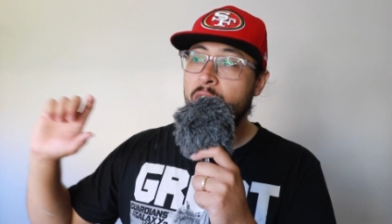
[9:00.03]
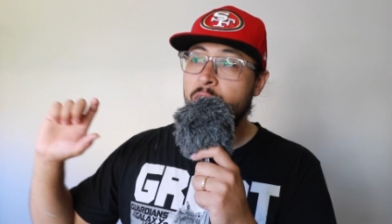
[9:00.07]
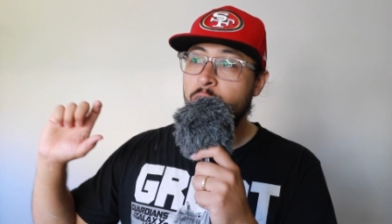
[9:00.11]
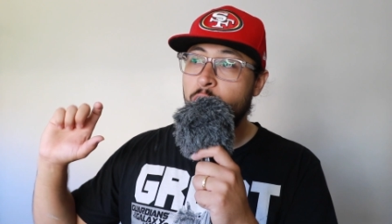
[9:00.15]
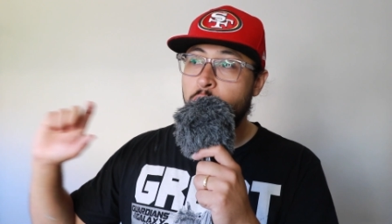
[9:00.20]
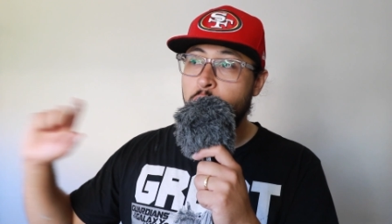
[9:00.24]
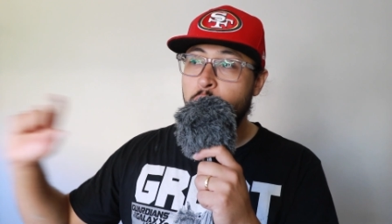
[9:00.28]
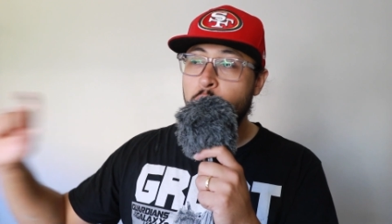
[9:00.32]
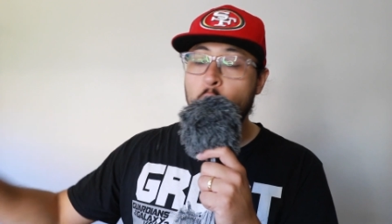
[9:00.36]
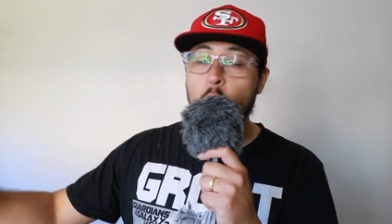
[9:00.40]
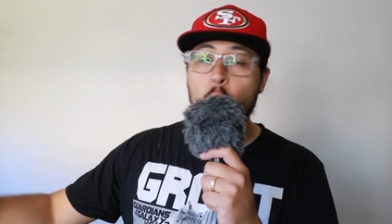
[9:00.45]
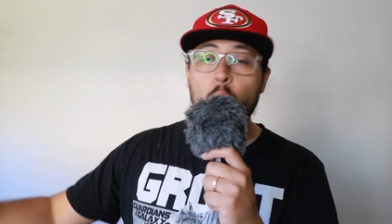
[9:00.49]

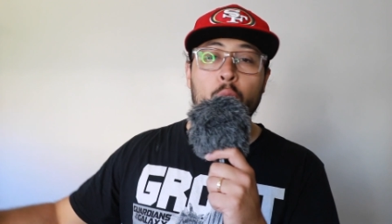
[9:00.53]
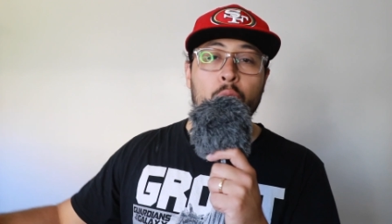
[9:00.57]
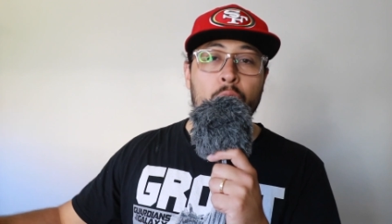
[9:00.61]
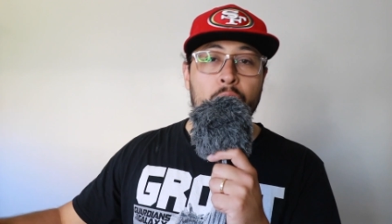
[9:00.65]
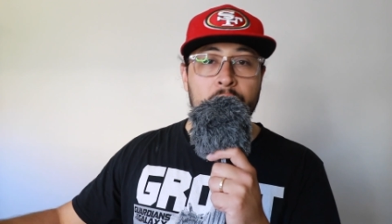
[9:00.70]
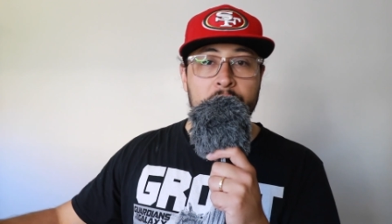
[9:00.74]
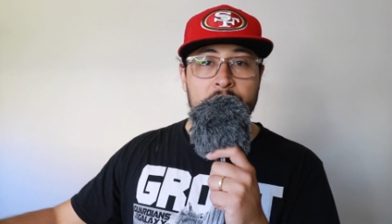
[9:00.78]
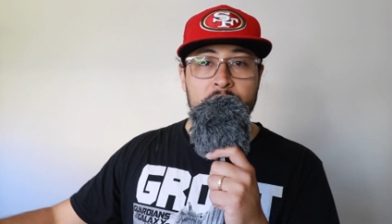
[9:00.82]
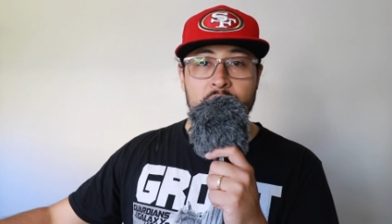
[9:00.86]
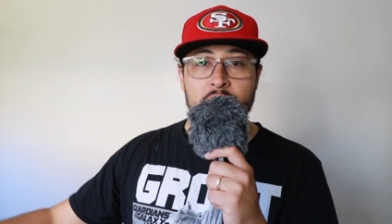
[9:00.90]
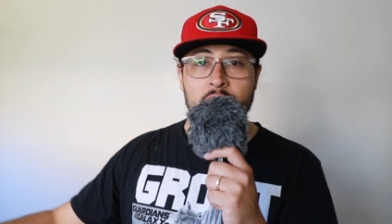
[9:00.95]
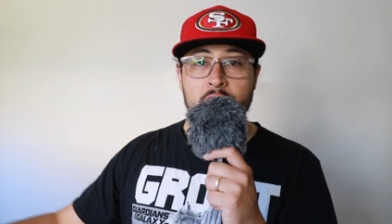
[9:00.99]

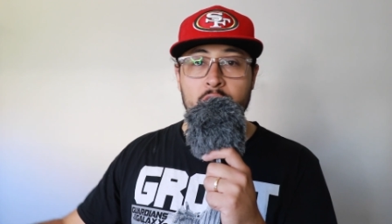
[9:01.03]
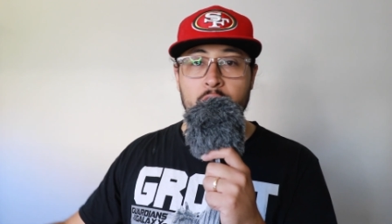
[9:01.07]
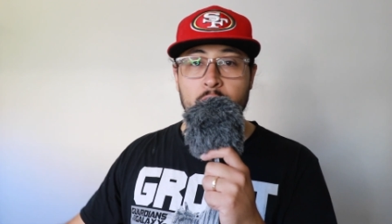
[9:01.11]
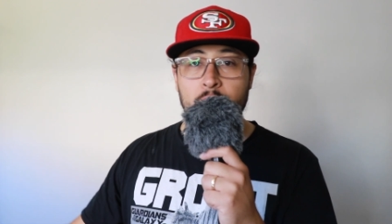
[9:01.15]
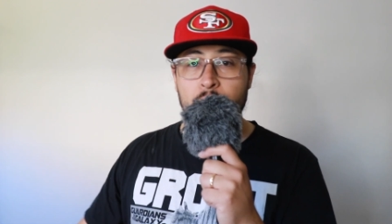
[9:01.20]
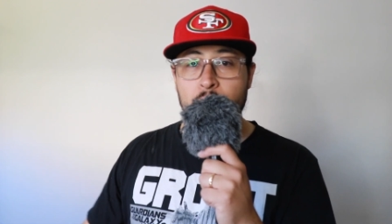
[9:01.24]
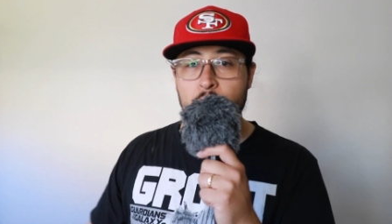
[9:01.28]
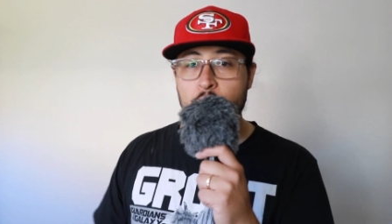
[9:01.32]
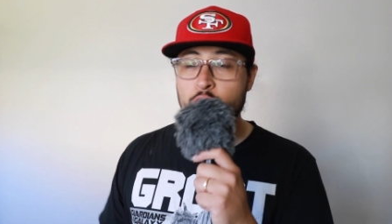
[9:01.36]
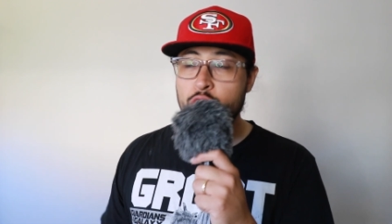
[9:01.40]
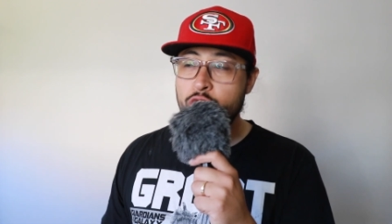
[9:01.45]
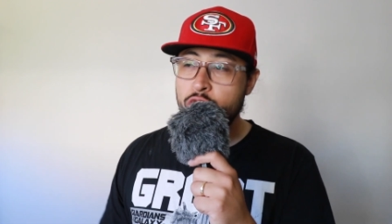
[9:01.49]
forward into the
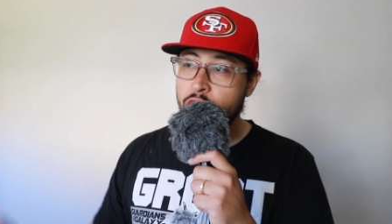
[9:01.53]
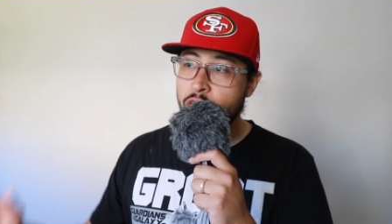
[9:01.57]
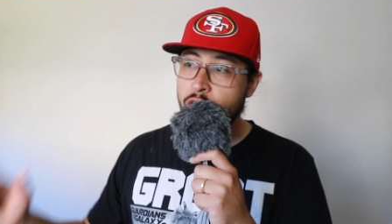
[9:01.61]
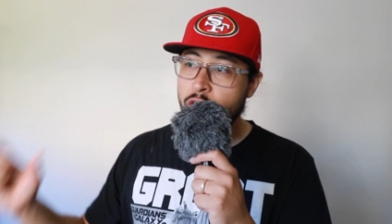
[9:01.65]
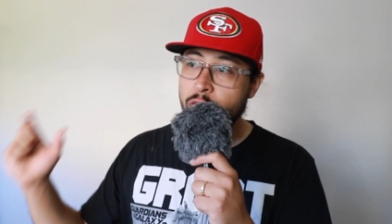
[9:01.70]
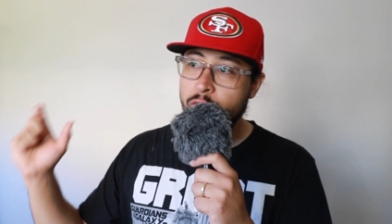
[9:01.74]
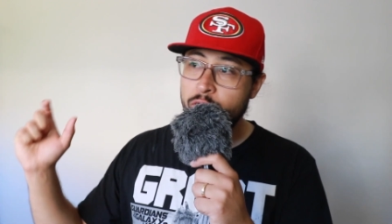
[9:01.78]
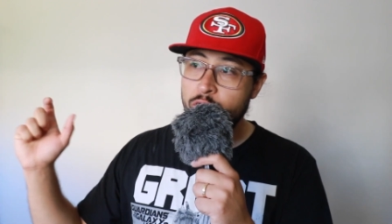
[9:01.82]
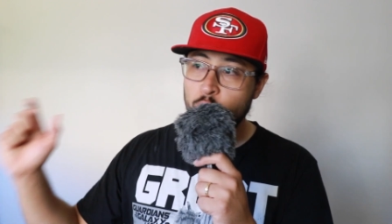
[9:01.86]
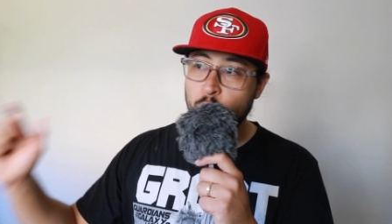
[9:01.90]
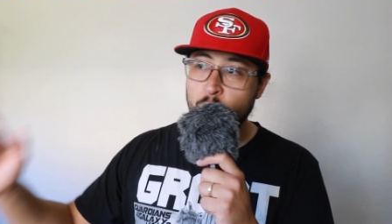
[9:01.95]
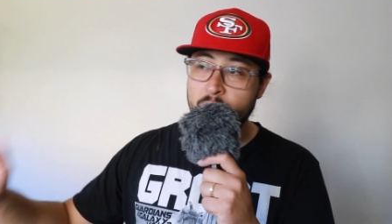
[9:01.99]
future
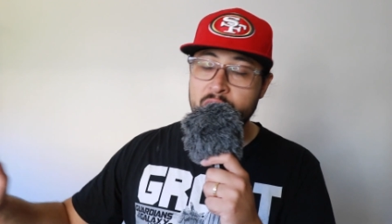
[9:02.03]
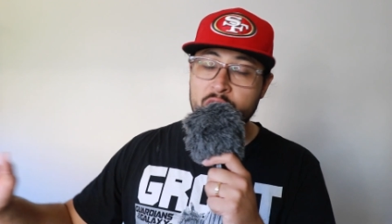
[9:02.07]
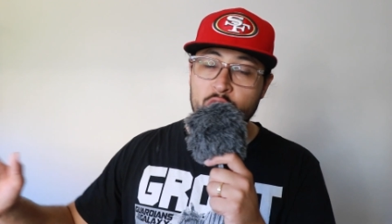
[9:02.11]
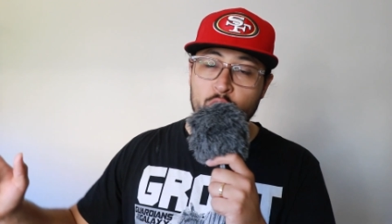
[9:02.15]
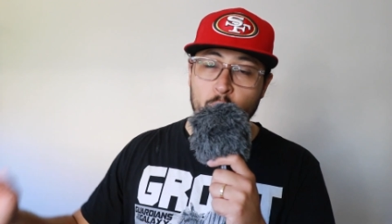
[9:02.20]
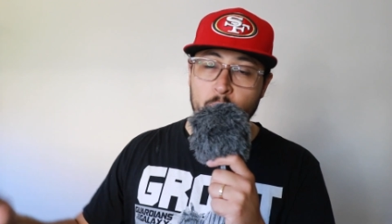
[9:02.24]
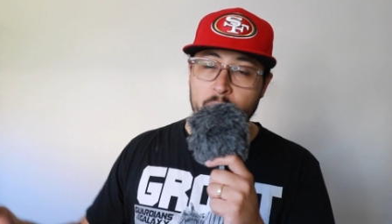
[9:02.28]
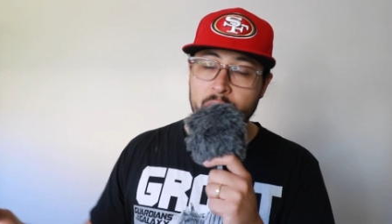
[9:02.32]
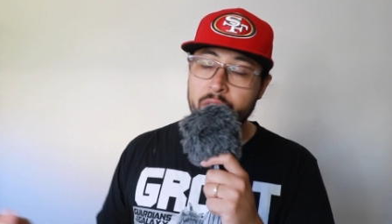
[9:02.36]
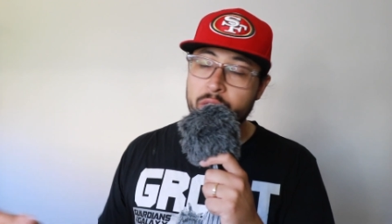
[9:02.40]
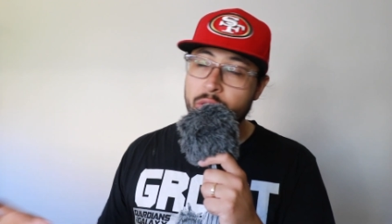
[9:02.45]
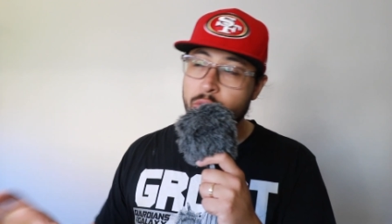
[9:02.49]
of
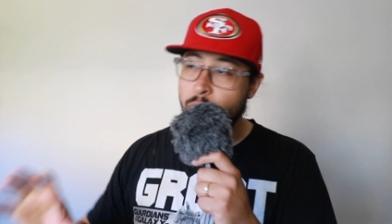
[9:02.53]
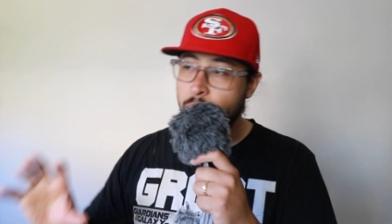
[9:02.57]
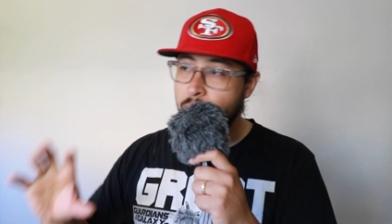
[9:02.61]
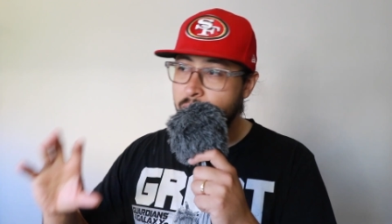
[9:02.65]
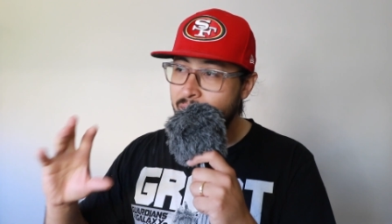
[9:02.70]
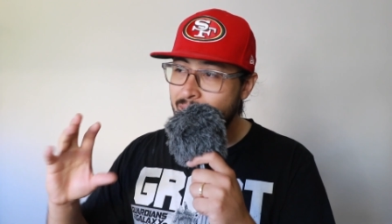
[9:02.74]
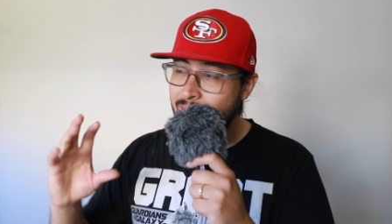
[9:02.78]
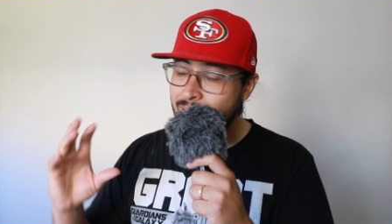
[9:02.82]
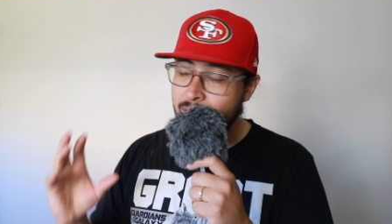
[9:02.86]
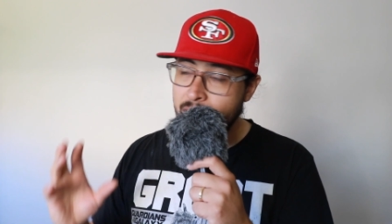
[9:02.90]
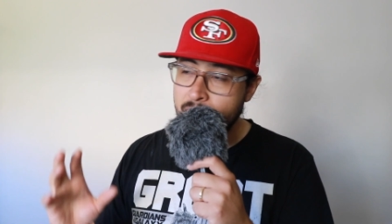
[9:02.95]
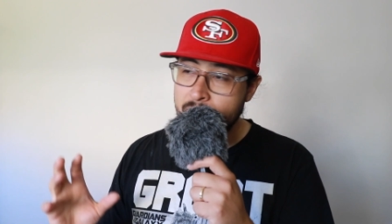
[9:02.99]

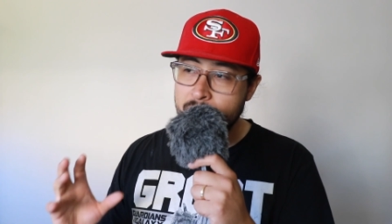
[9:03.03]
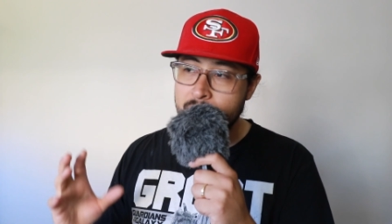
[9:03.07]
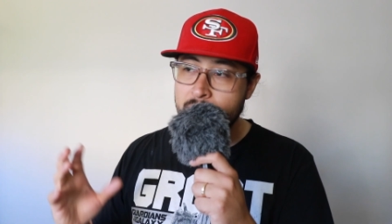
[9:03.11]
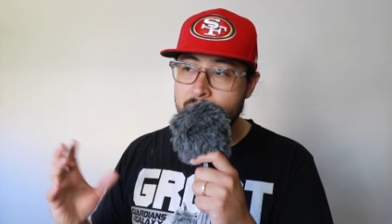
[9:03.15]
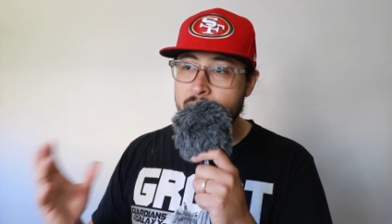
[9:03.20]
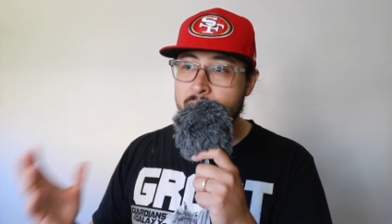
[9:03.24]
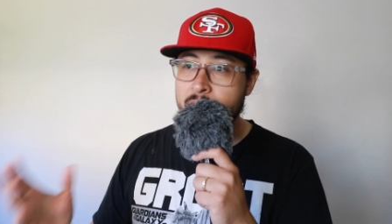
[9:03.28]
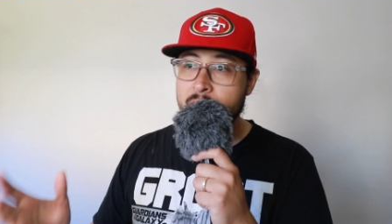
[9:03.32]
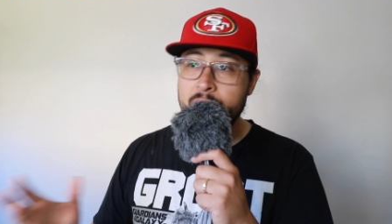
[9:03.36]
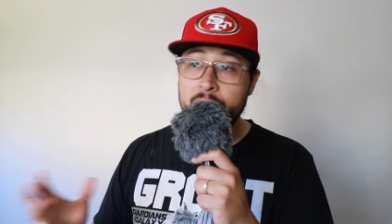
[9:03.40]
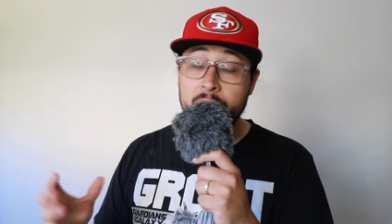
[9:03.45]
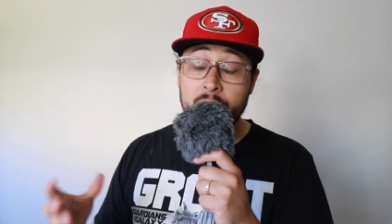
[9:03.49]
2023,
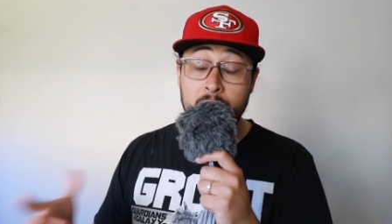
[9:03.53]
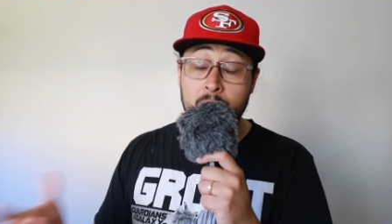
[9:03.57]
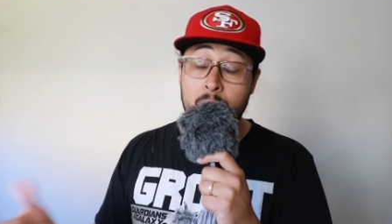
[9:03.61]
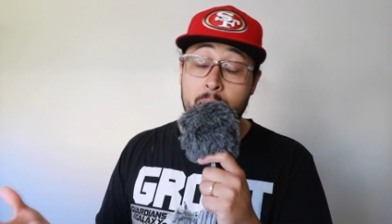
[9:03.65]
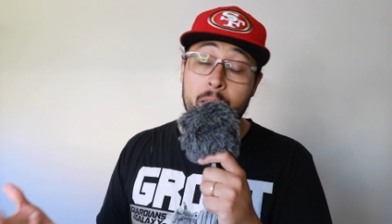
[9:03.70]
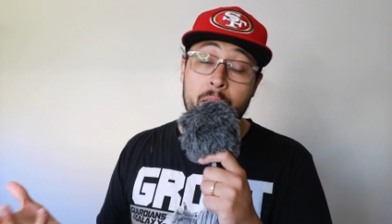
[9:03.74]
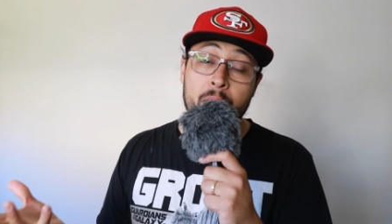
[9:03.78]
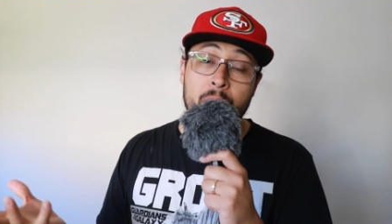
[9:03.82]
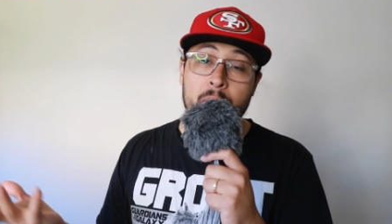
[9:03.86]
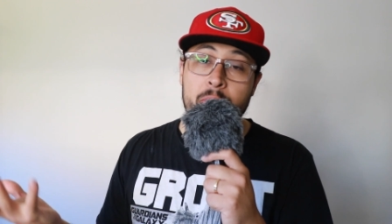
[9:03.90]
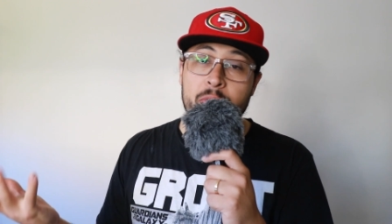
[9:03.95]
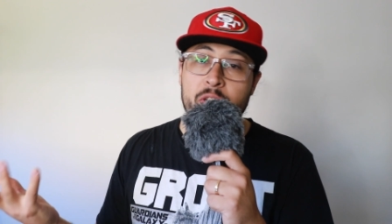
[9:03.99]

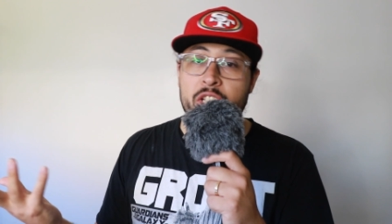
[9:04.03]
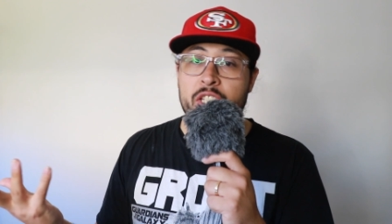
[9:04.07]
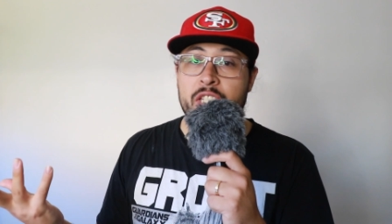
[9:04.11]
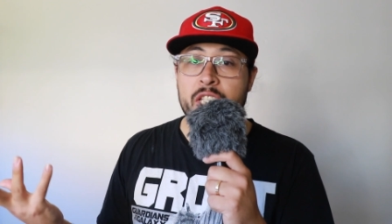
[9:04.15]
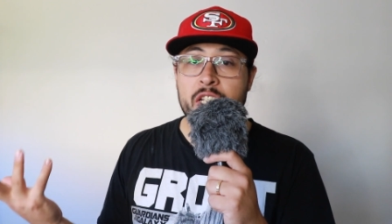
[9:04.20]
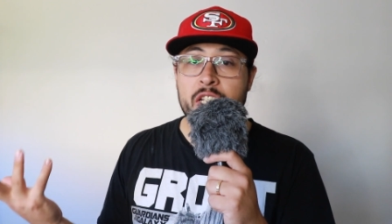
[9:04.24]
I'm just